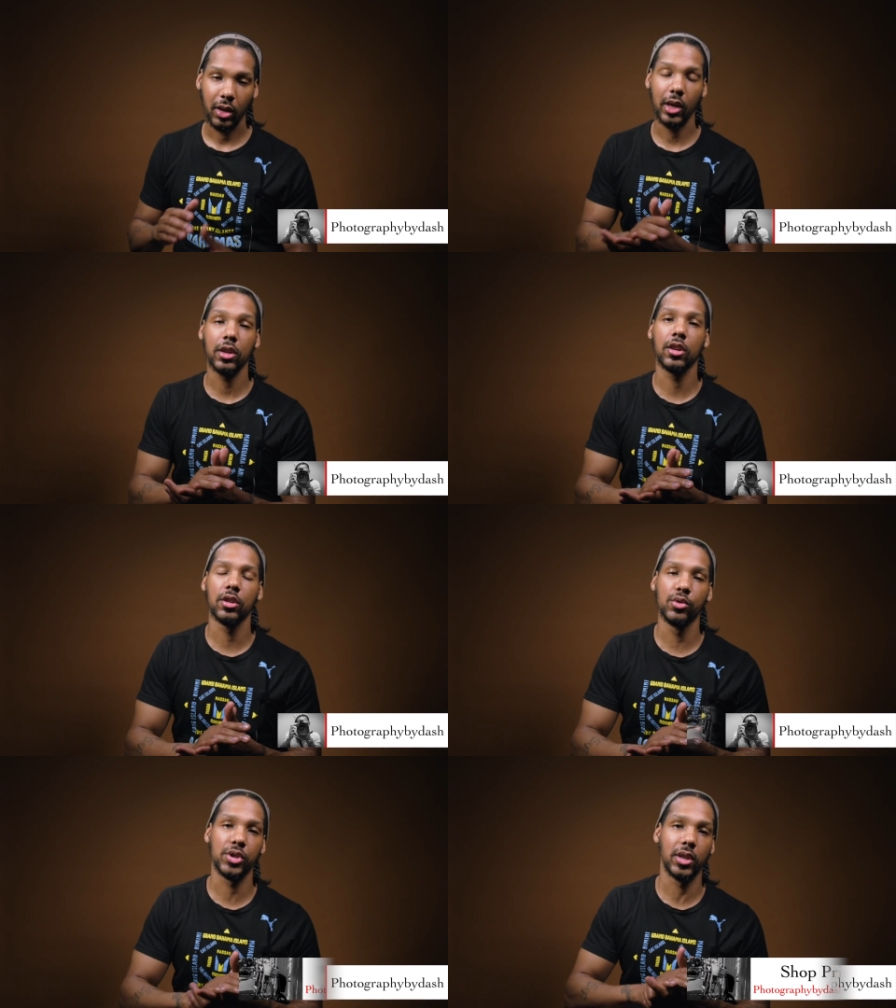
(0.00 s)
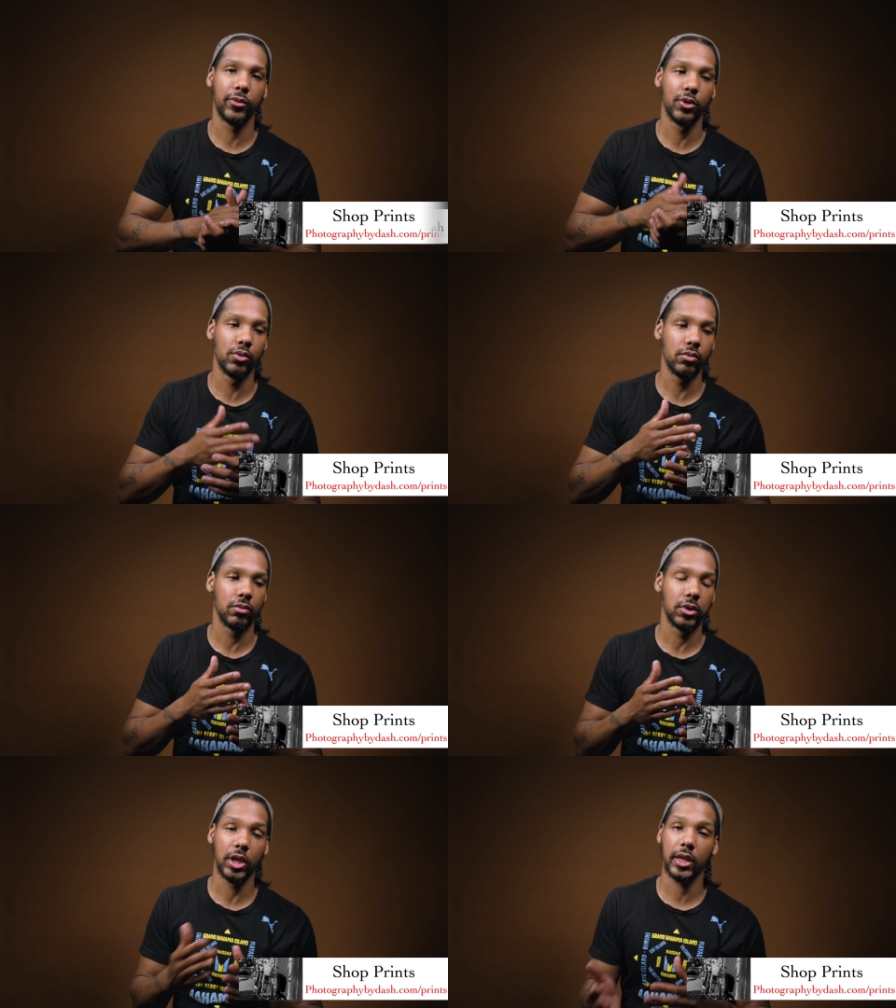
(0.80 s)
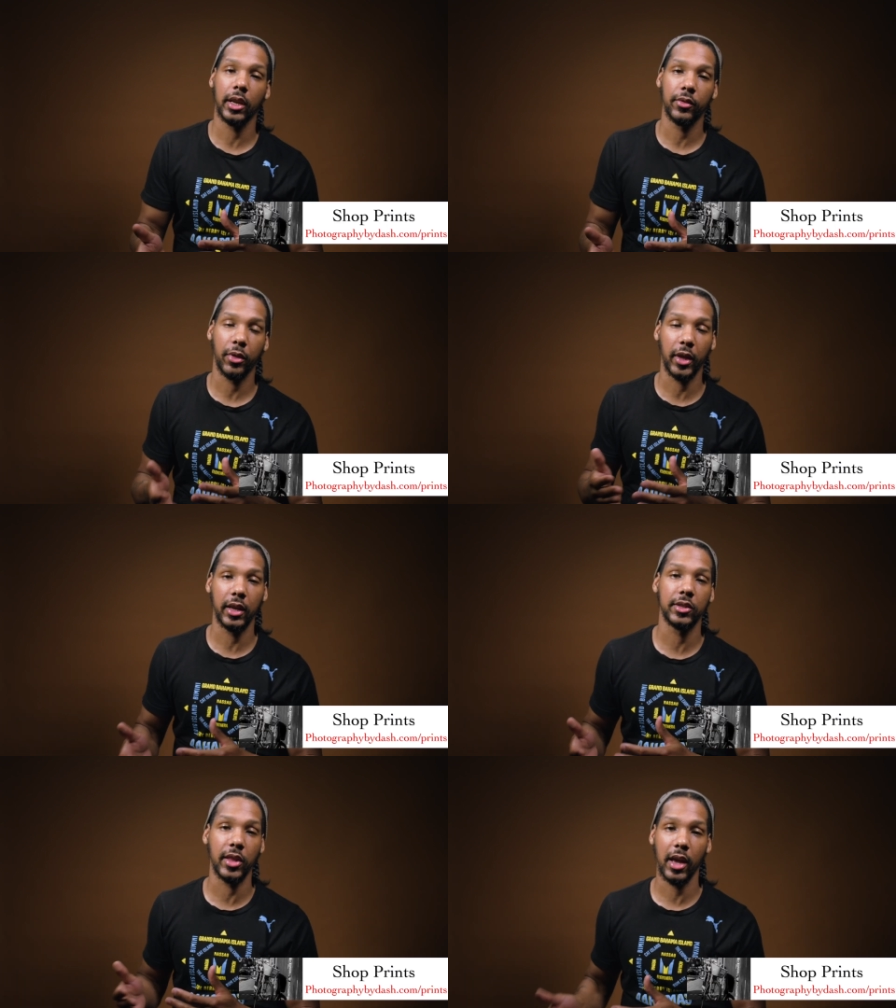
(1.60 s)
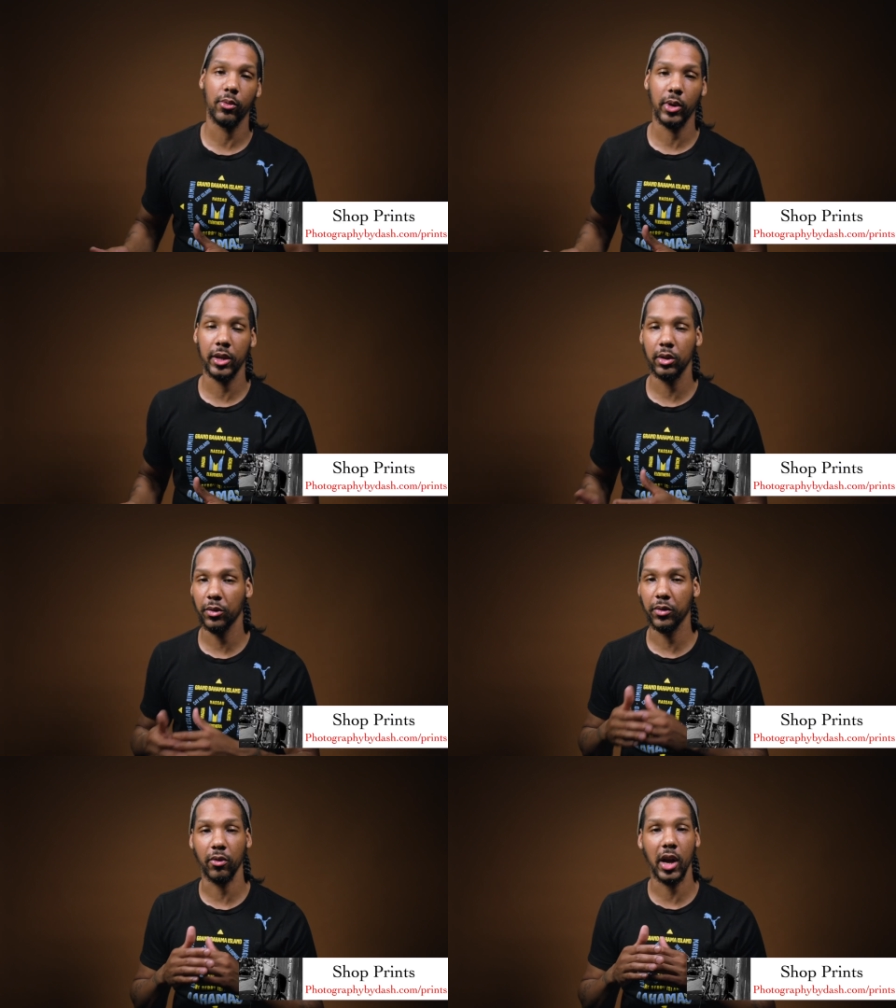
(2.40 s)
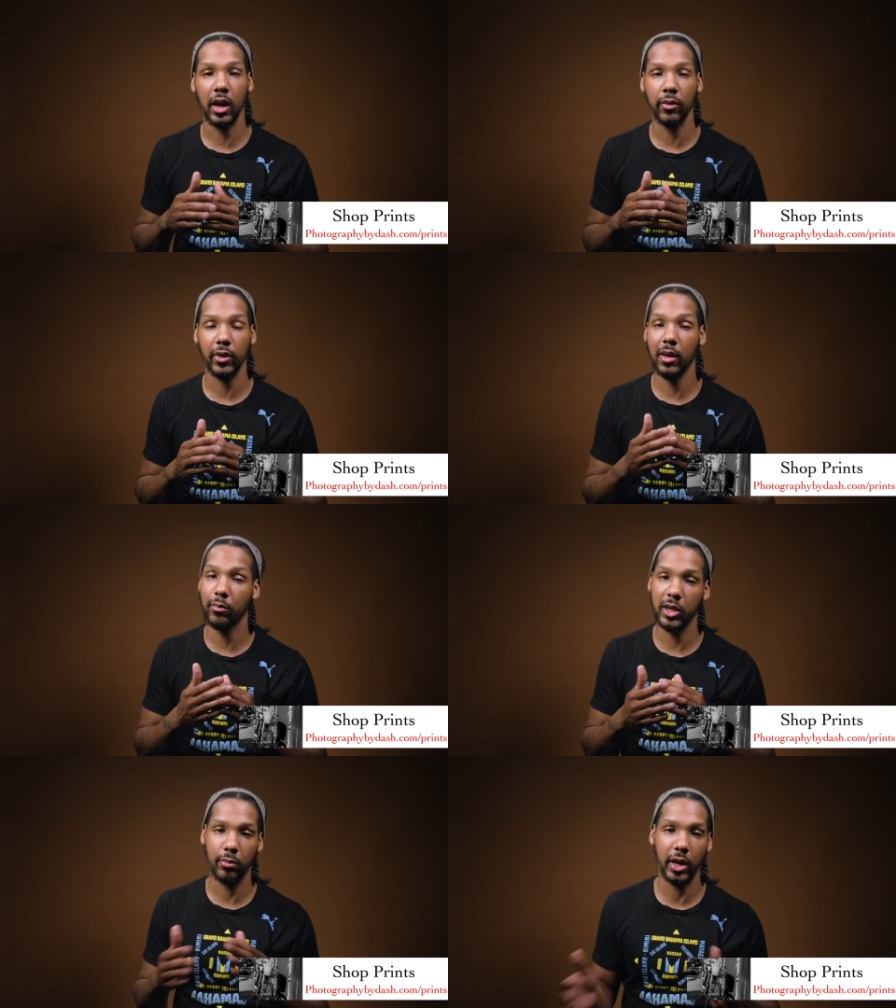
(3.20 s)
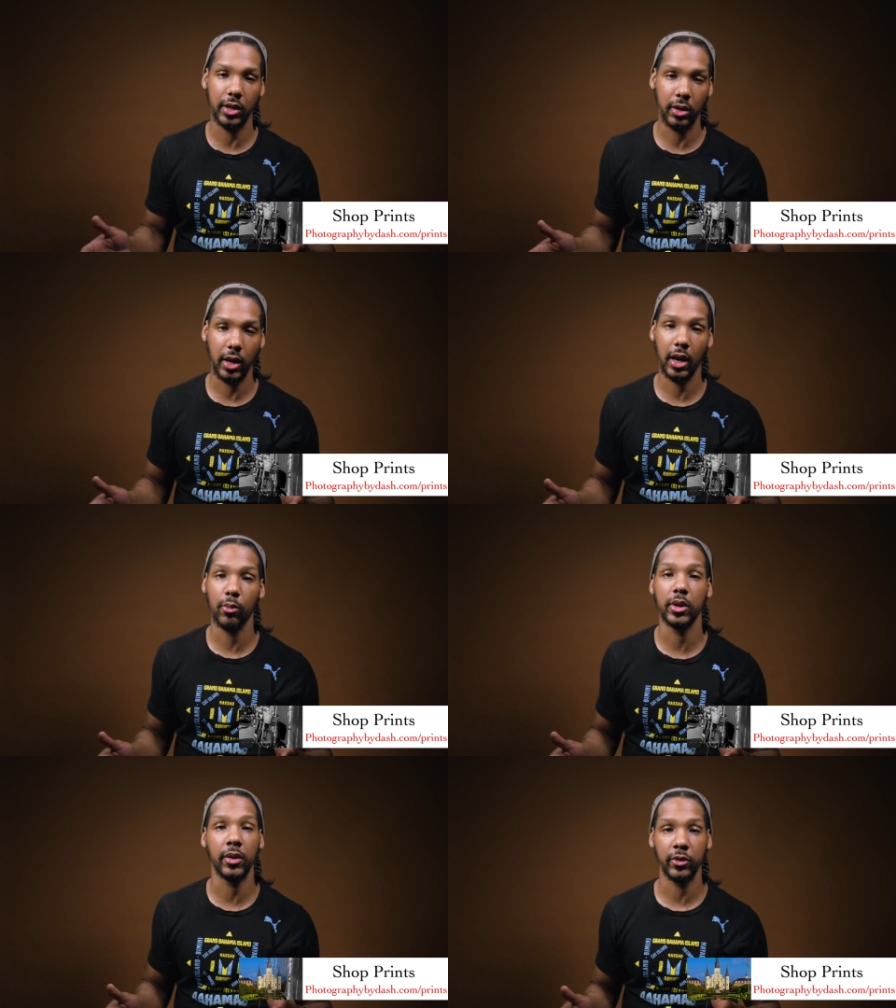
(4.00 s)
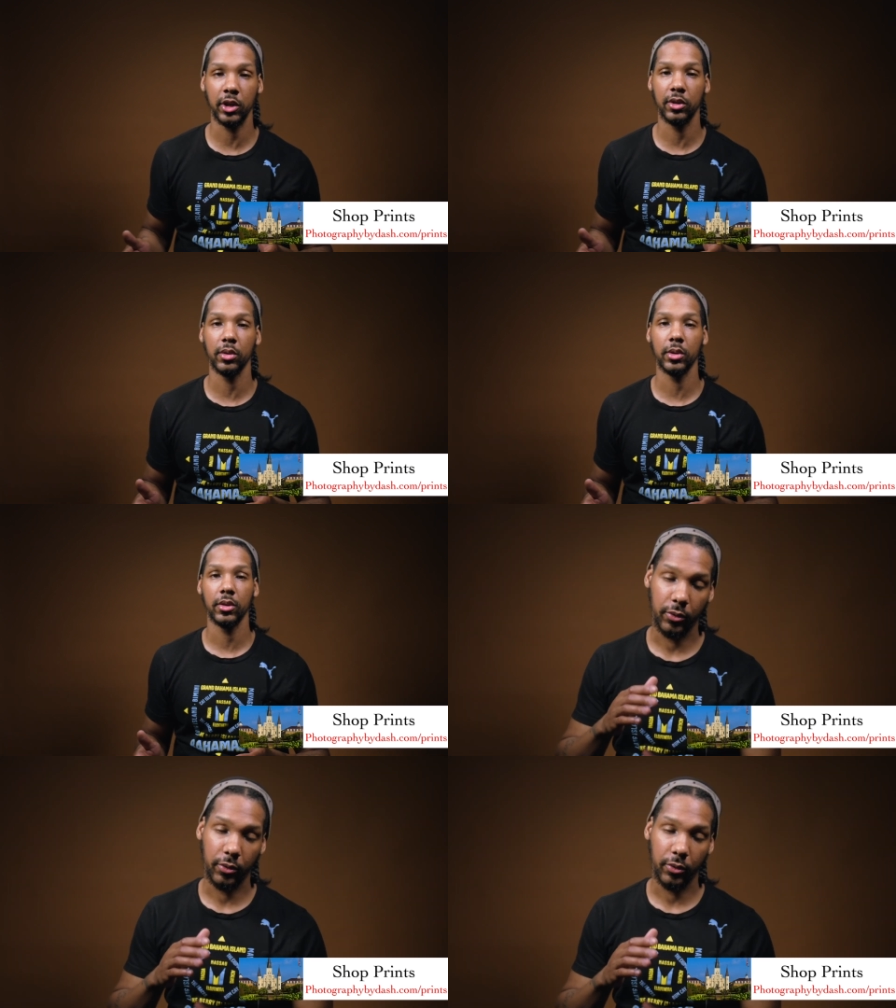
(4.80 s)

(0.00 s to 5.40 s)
In conclusion, if you look at things that way, you'll thrive and be better at whatever you're doing.